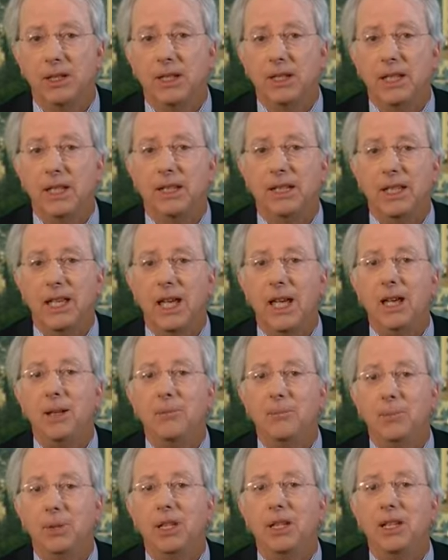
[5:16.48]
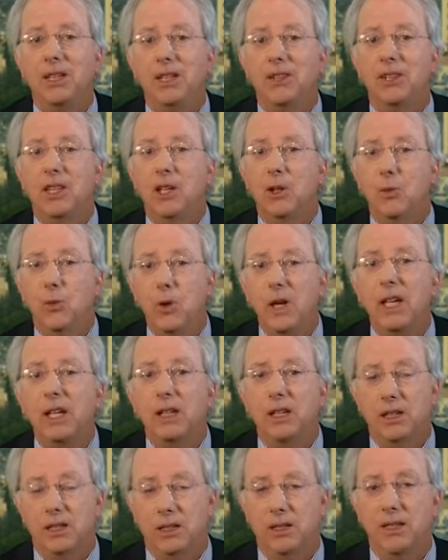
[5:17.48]
It can't be that they
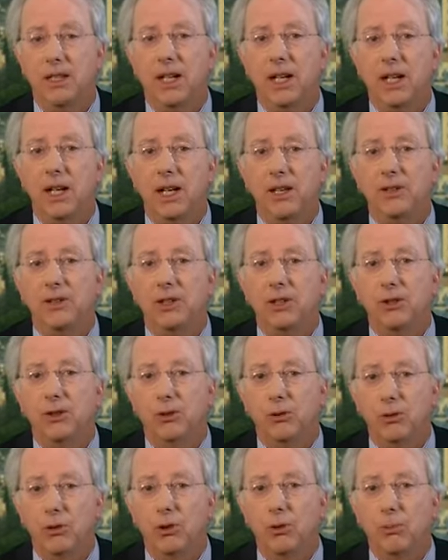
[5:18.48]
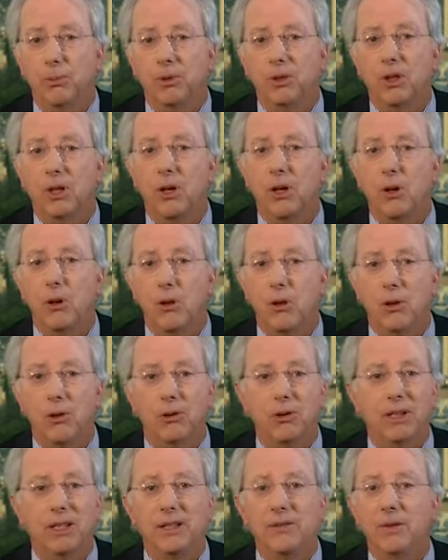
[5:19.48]
wink at these groups
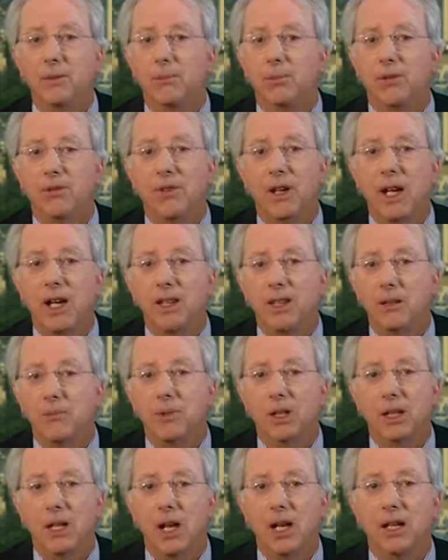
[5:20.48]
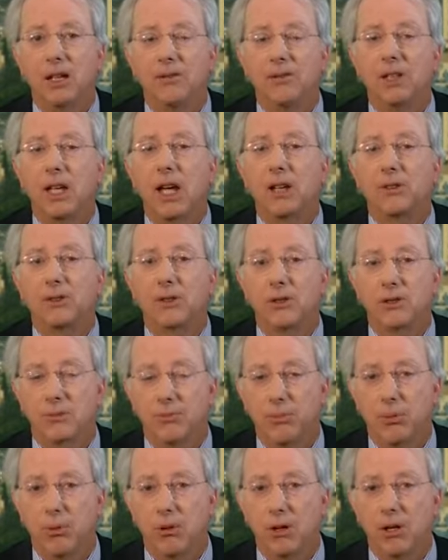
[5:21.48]
or even provide them a kind of tacit
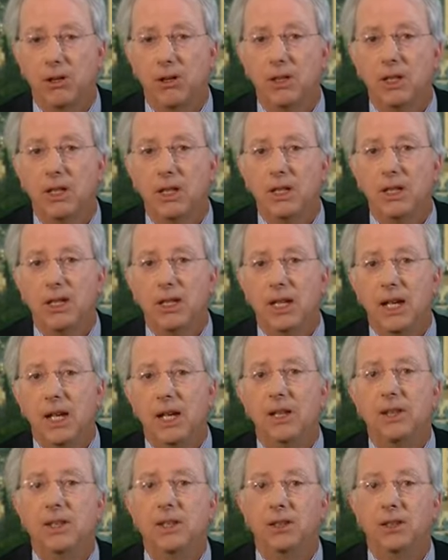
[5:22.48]
support and at the